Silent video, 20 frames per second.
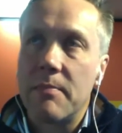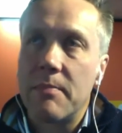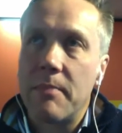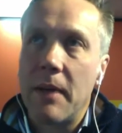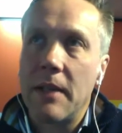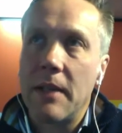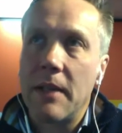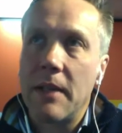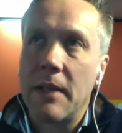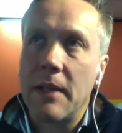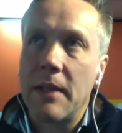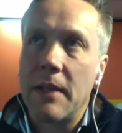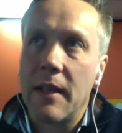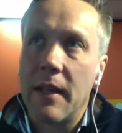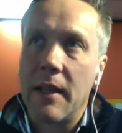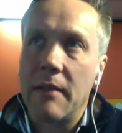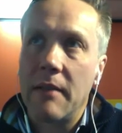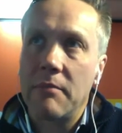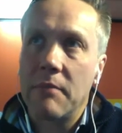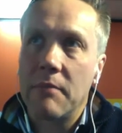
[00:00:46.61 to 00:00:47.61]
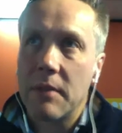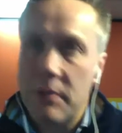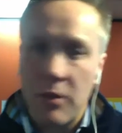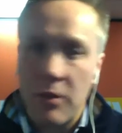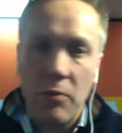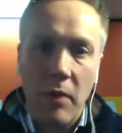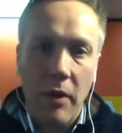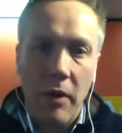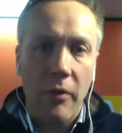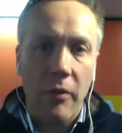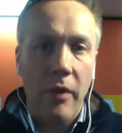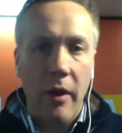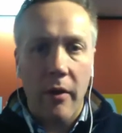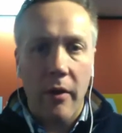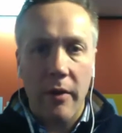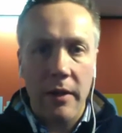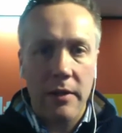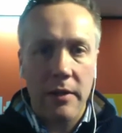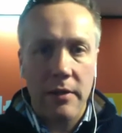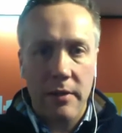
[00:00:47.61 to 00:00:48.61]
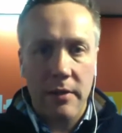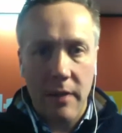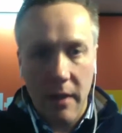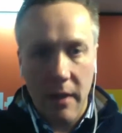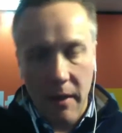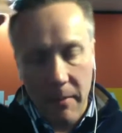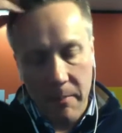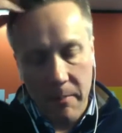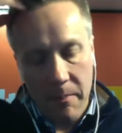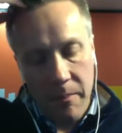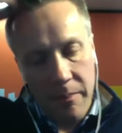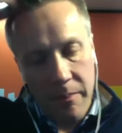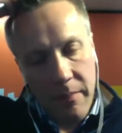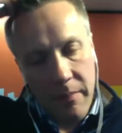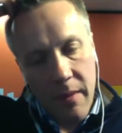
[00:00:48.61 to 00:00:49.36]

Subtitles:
basically, as you well know, is the